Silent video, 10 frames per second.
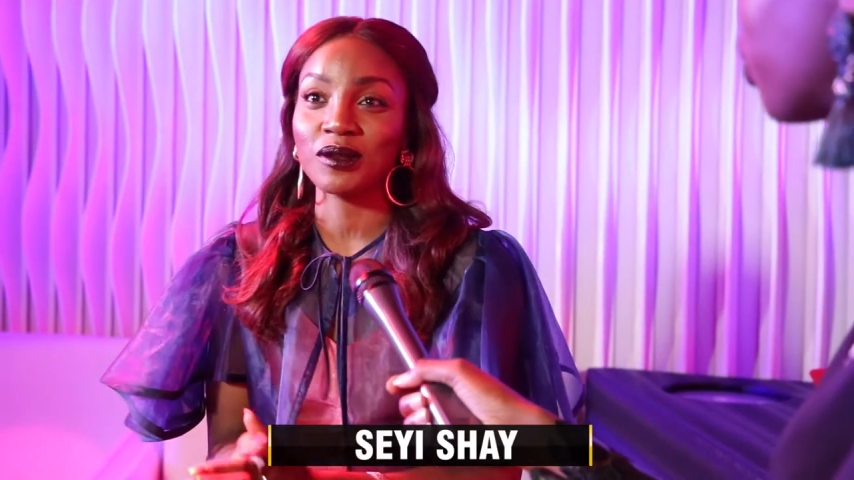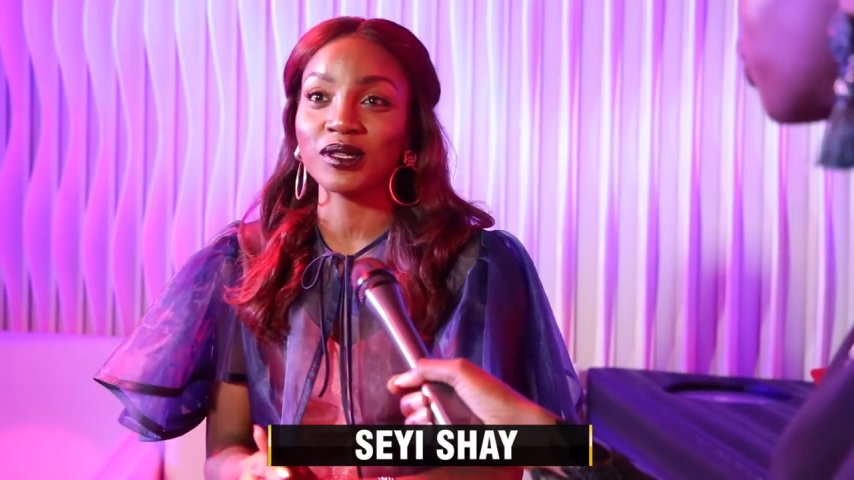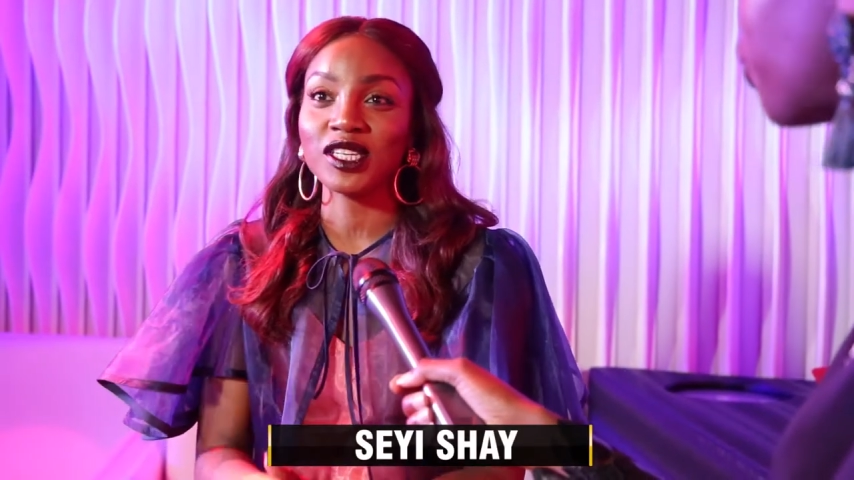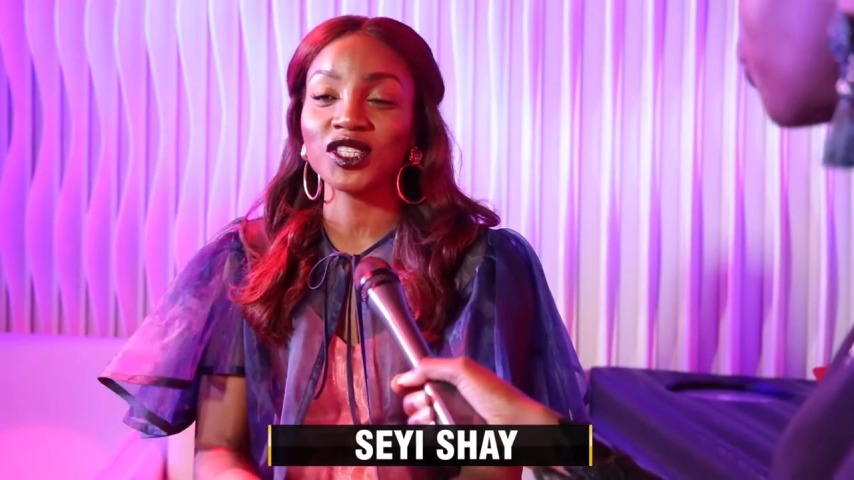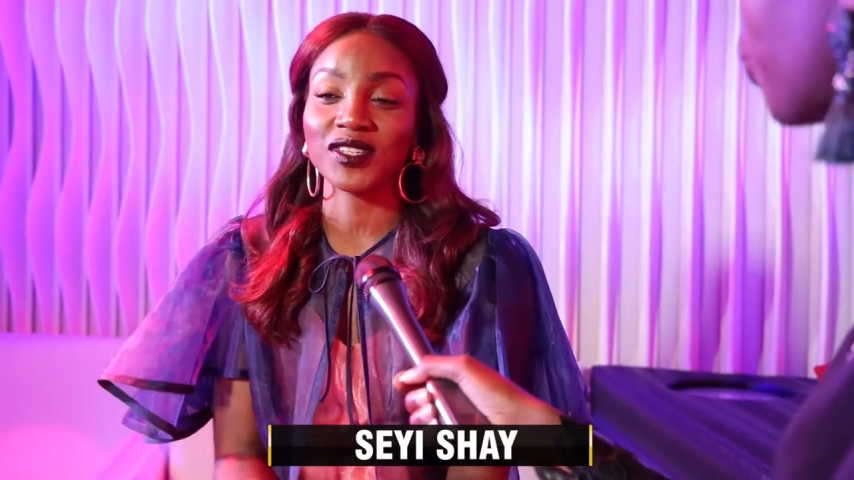And it
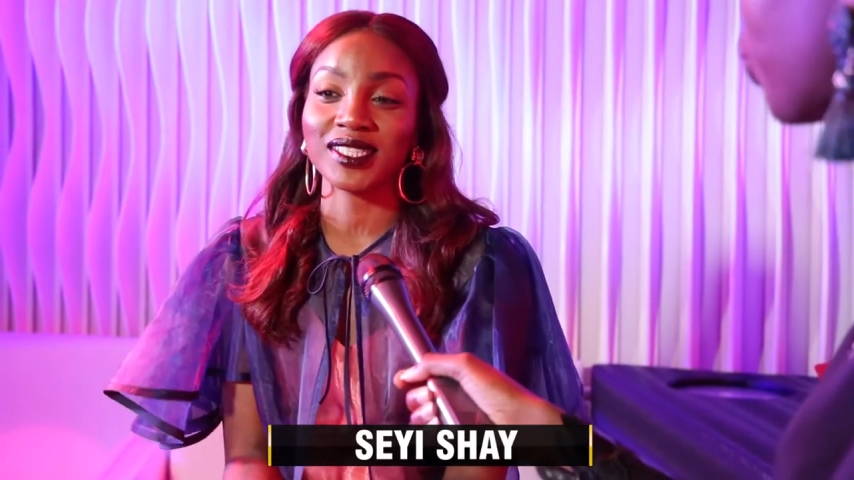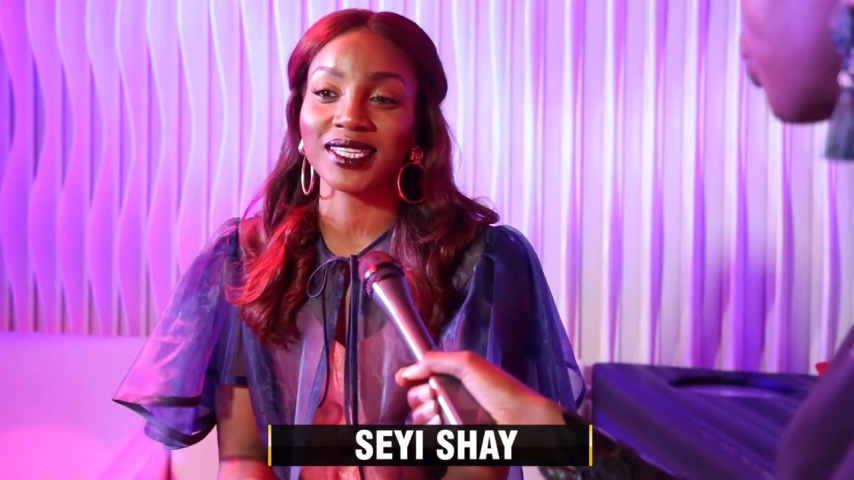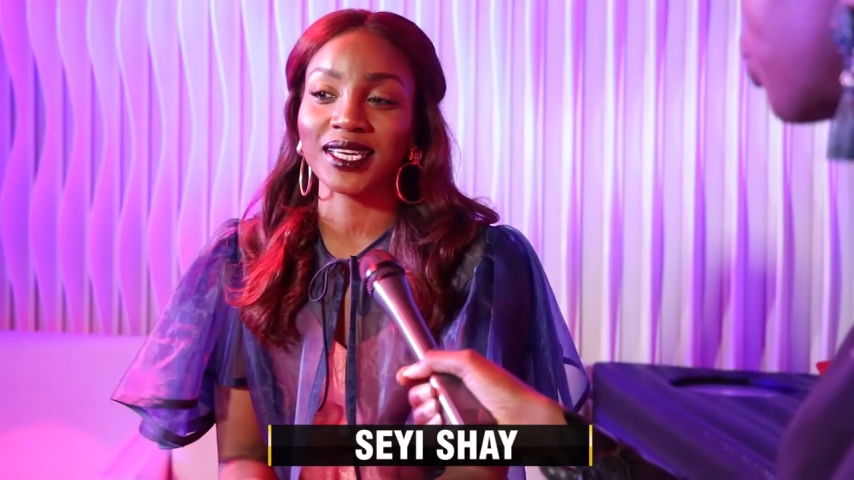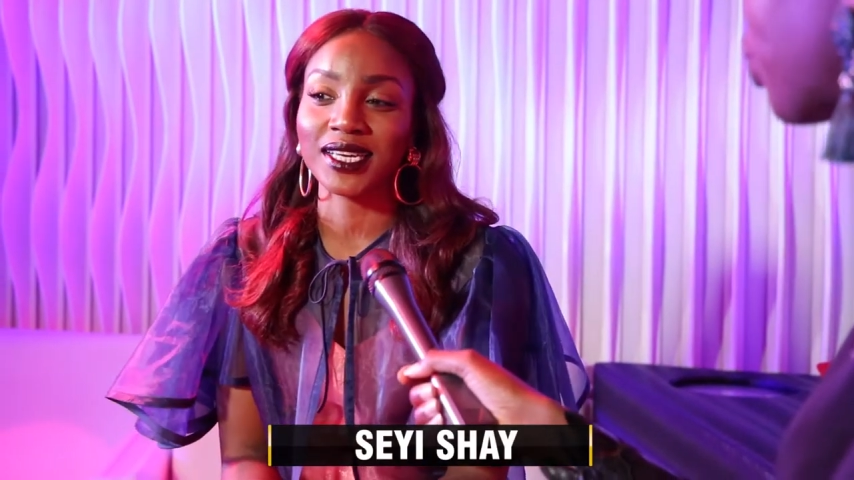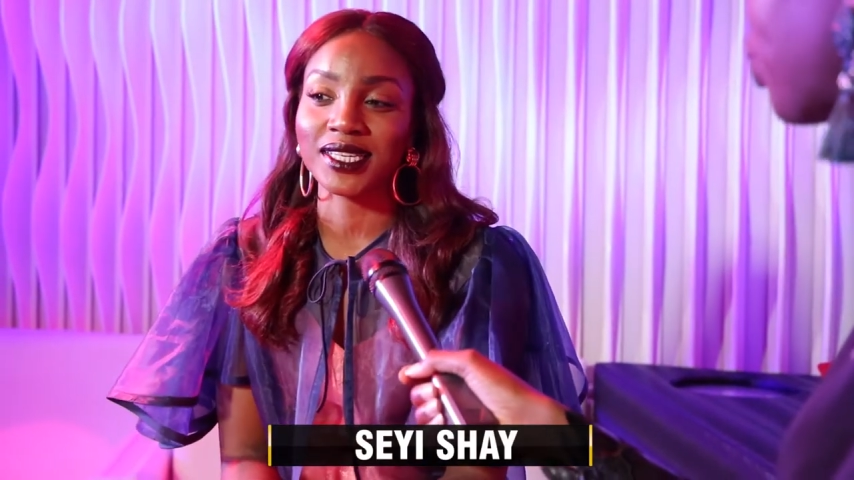was
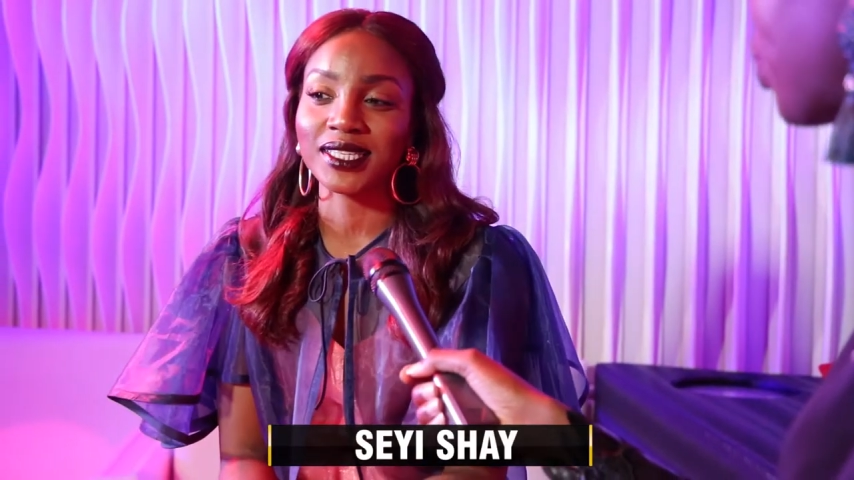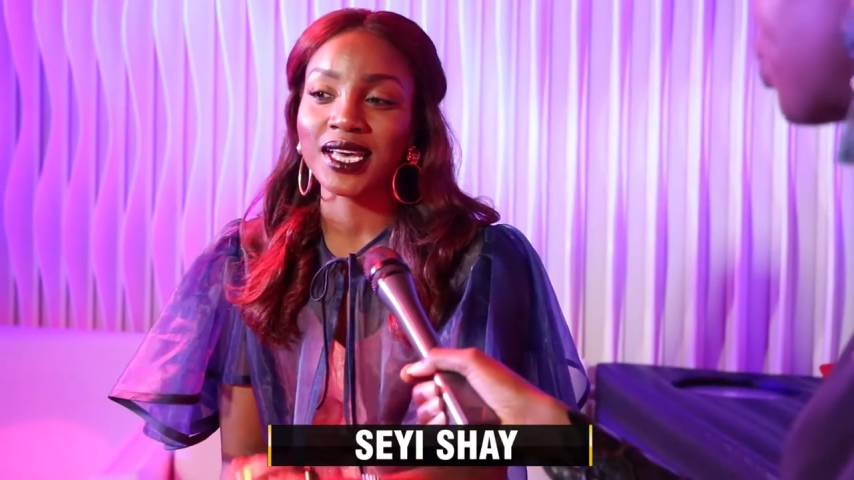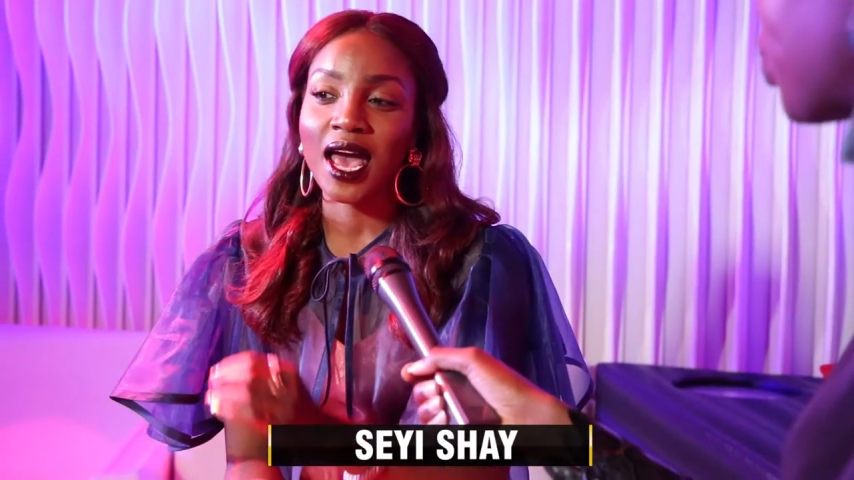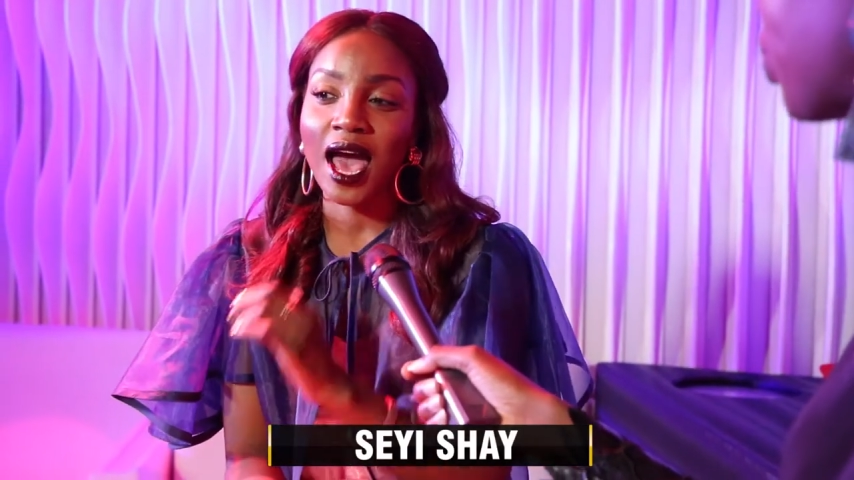interesting because